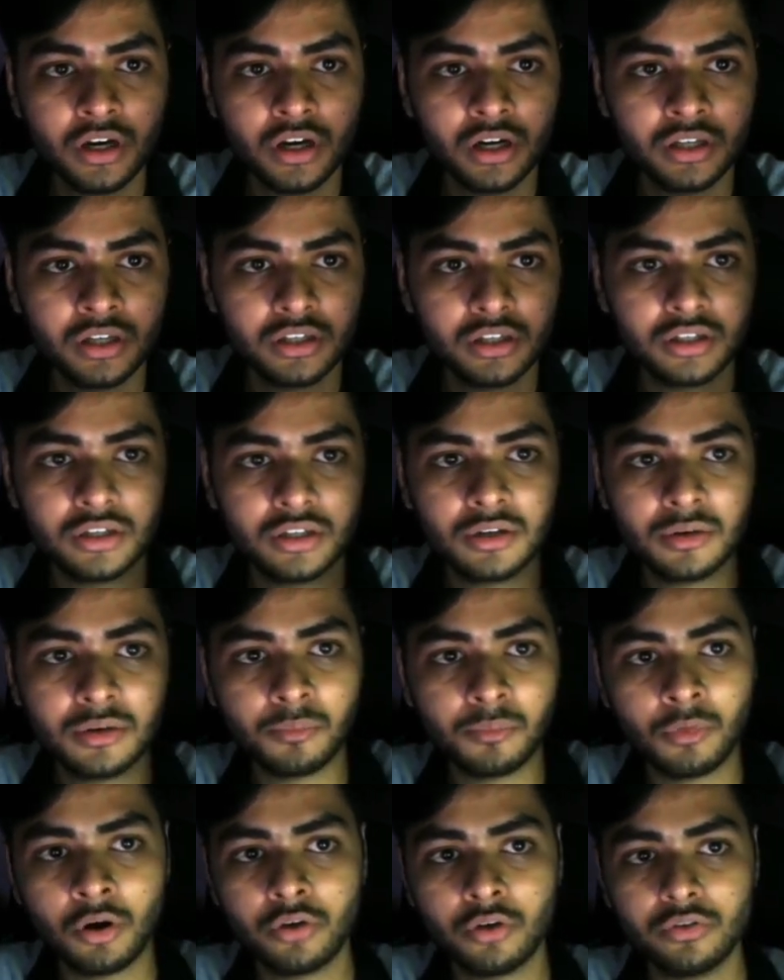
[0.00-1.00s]
other
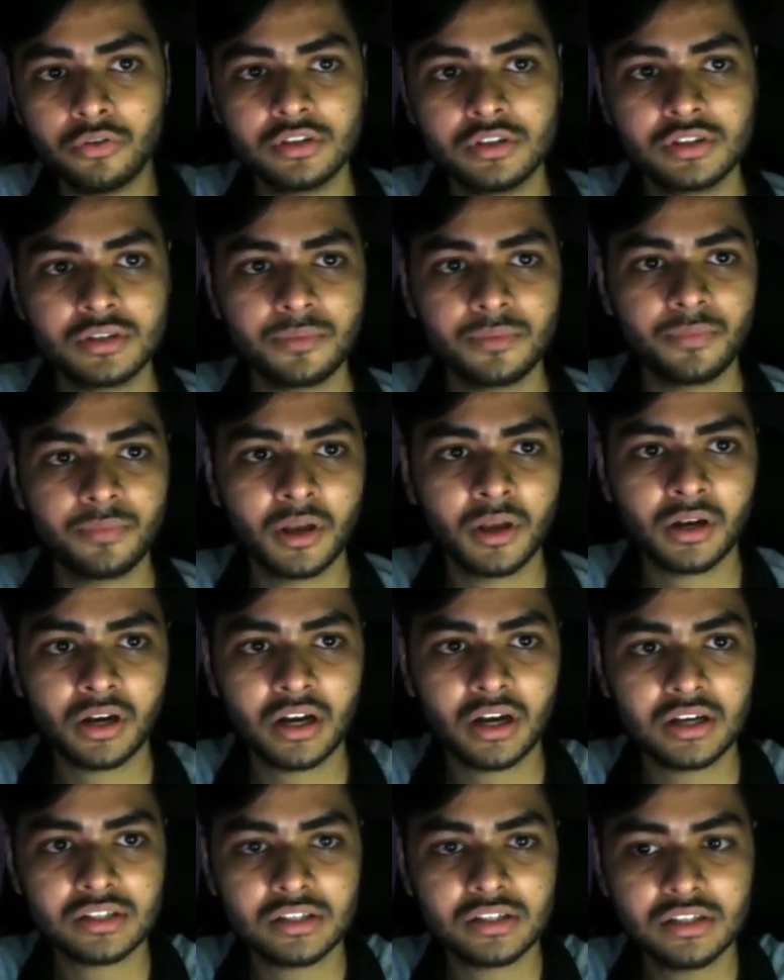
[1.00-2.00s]
modules and
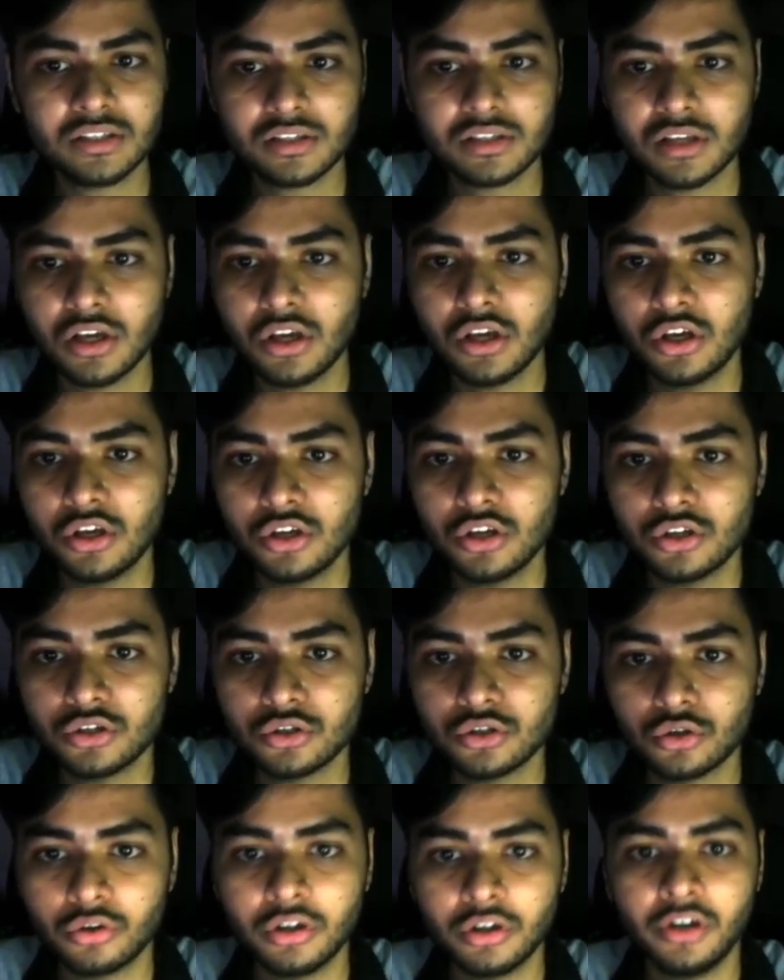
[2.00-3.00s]
classes.
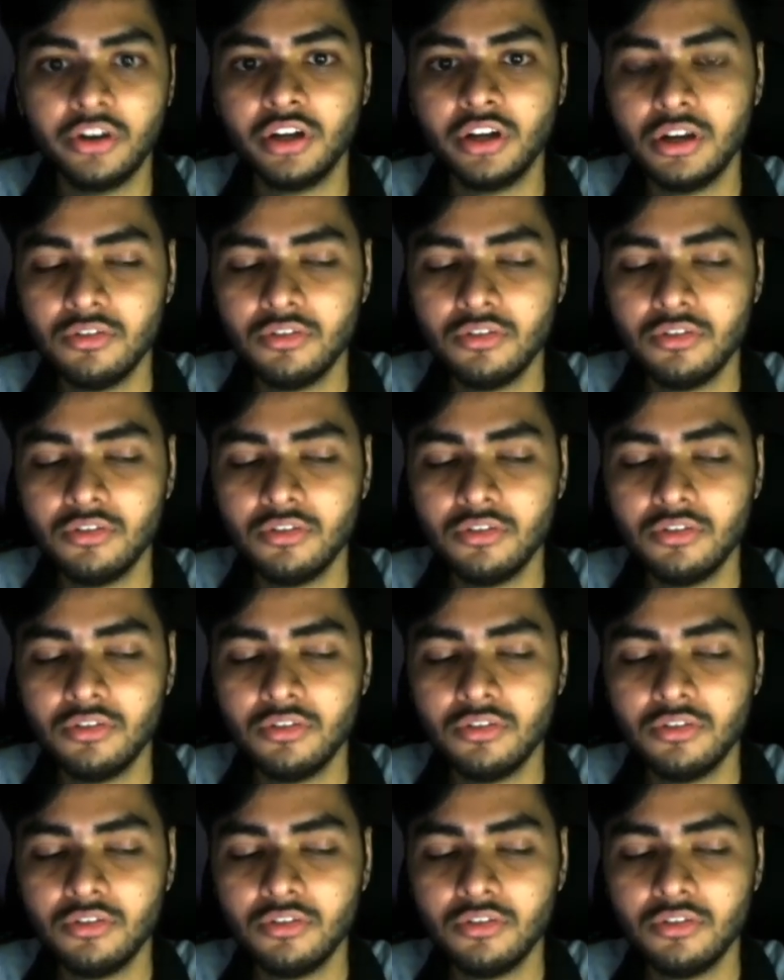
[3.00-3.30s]
So in real